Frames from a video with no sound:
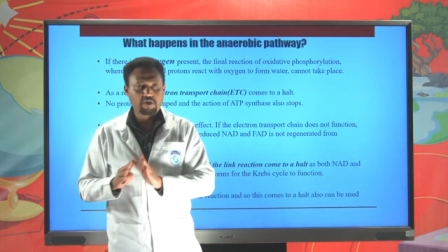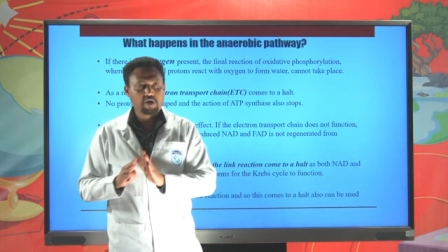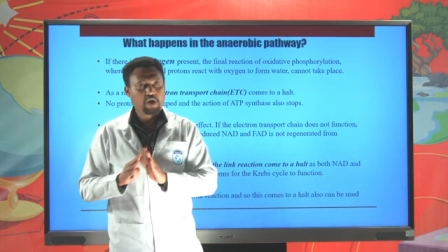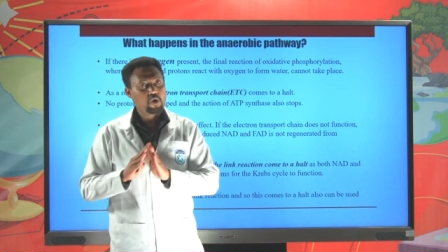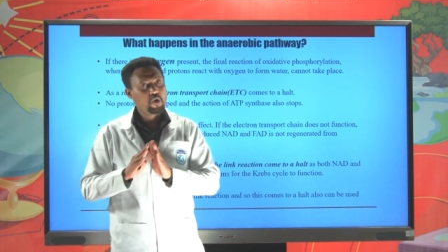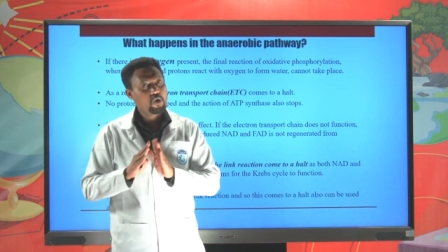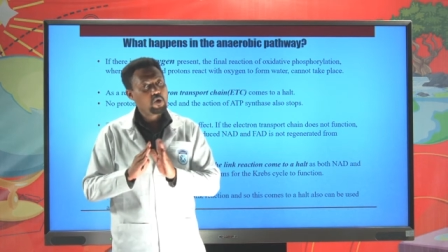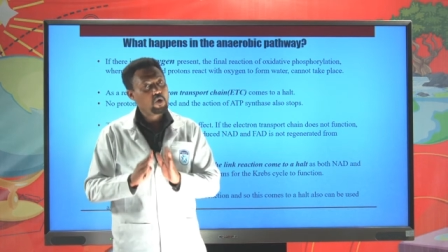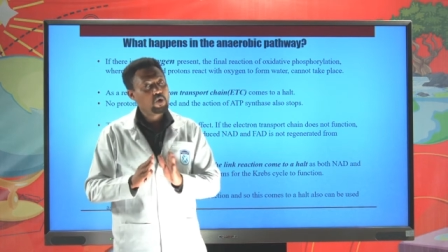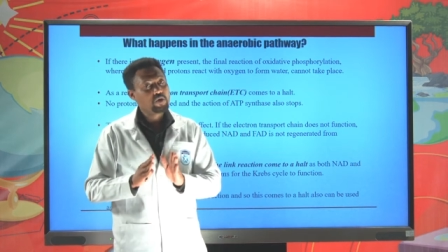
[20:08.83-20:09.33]
they
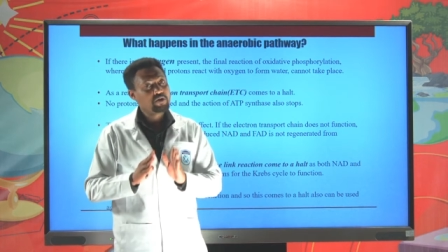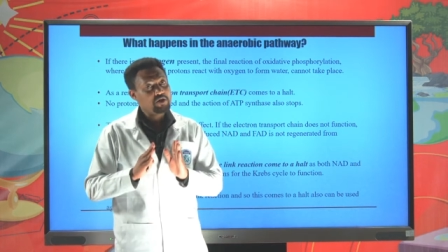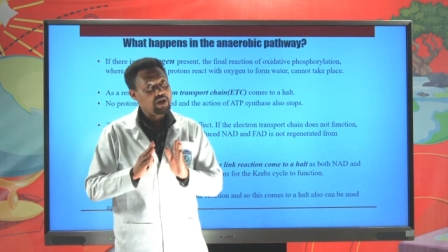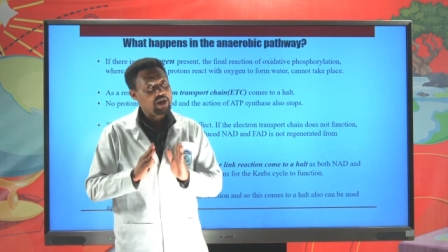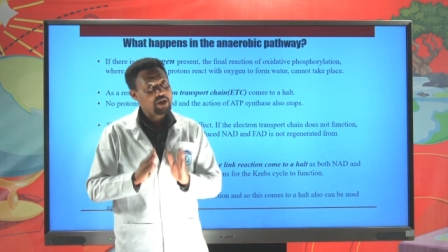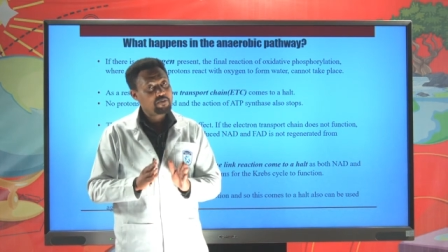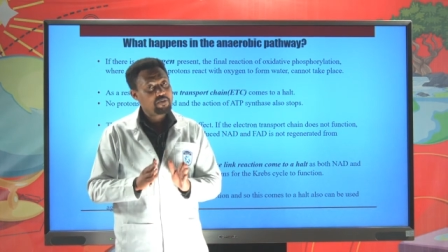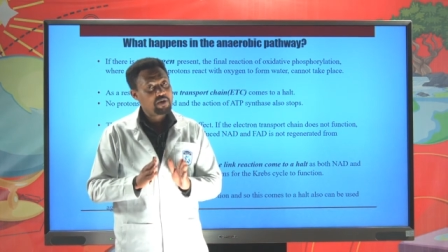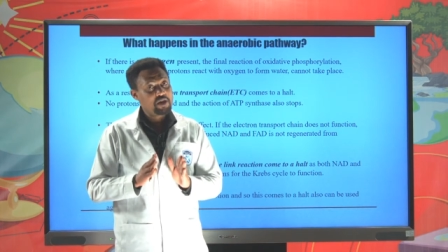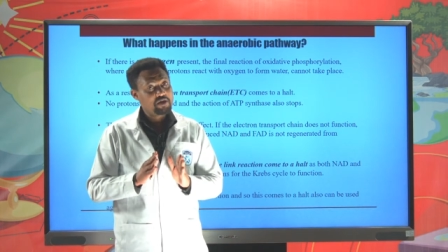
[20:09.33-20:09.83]
all
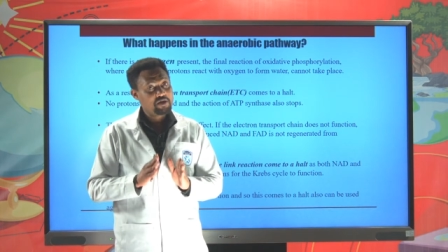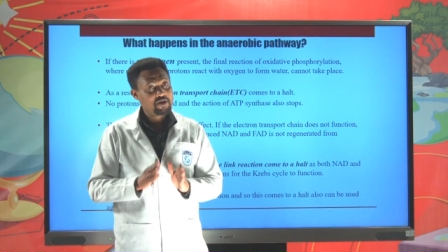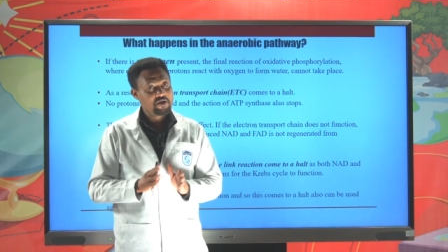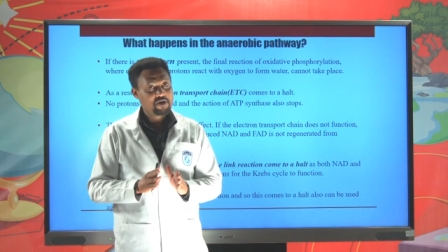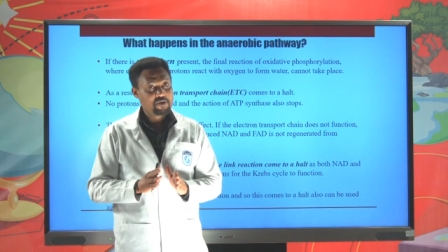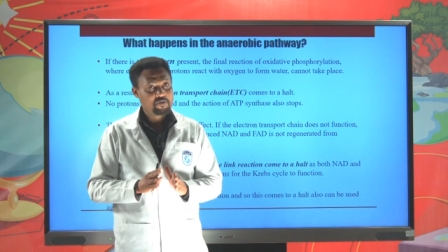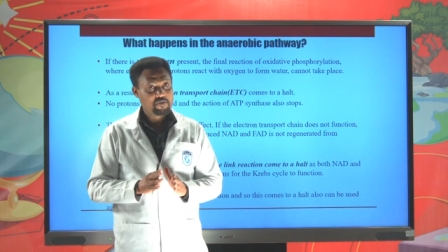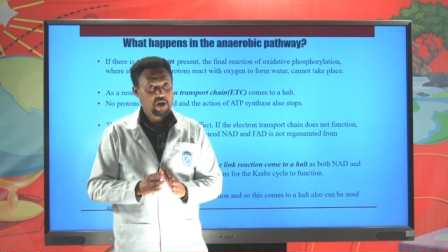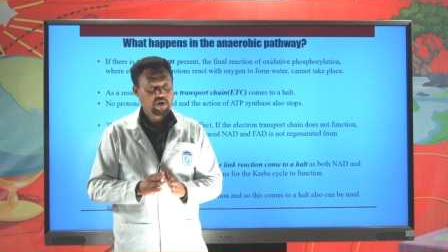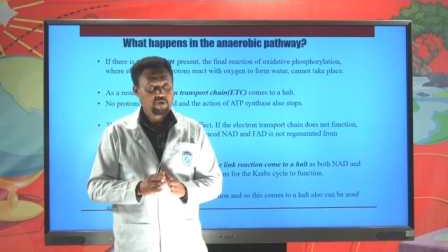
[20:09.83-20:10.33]
take place in
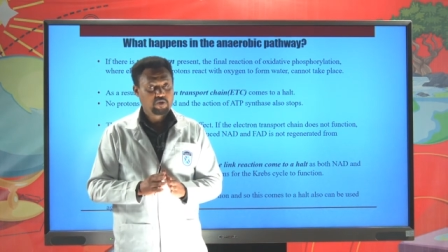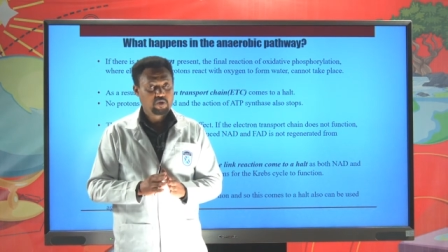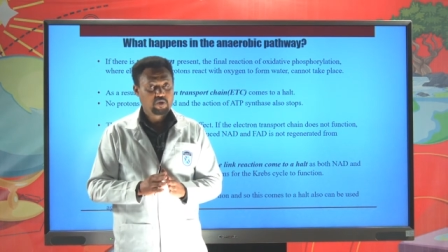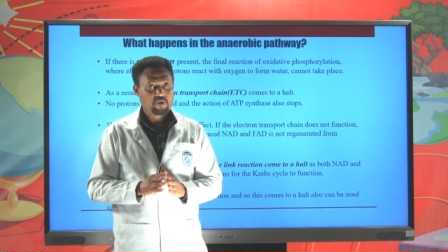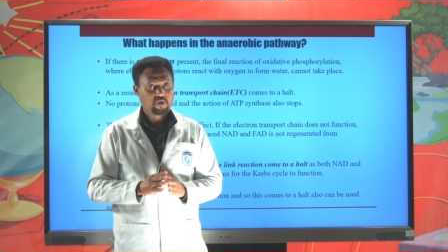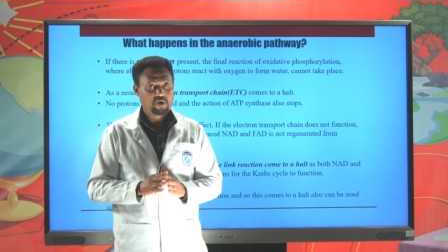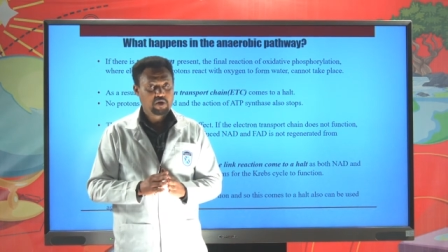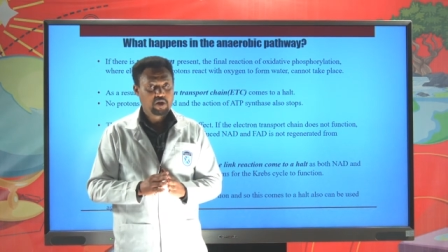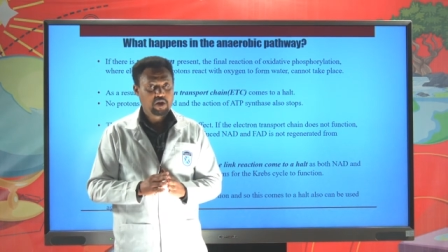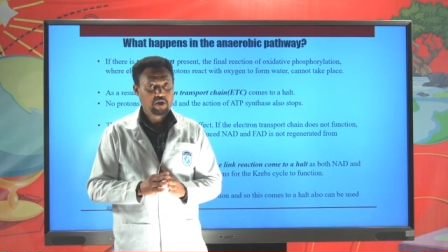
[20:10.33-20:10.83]
the
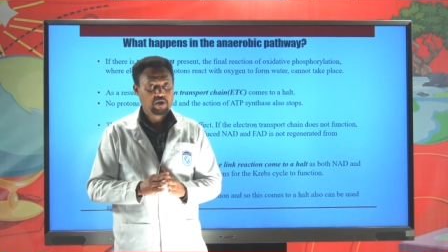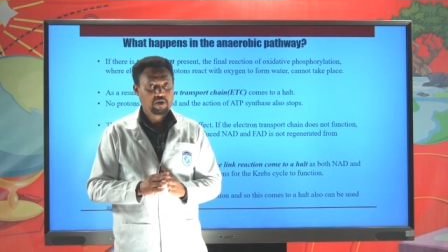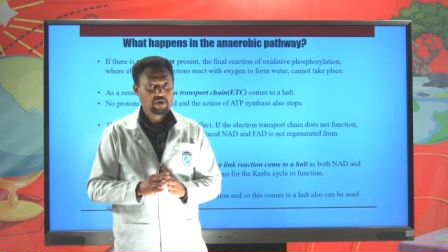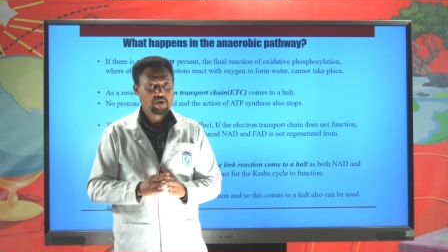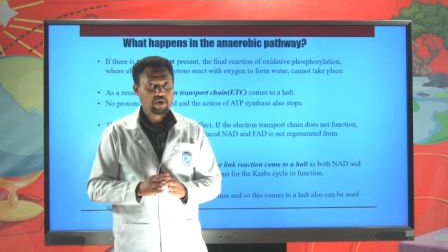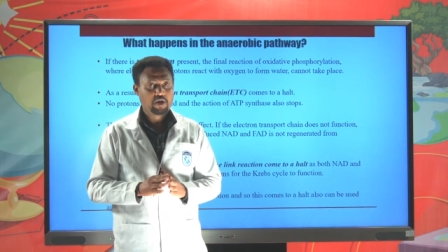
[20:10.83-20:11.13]
mitochondria,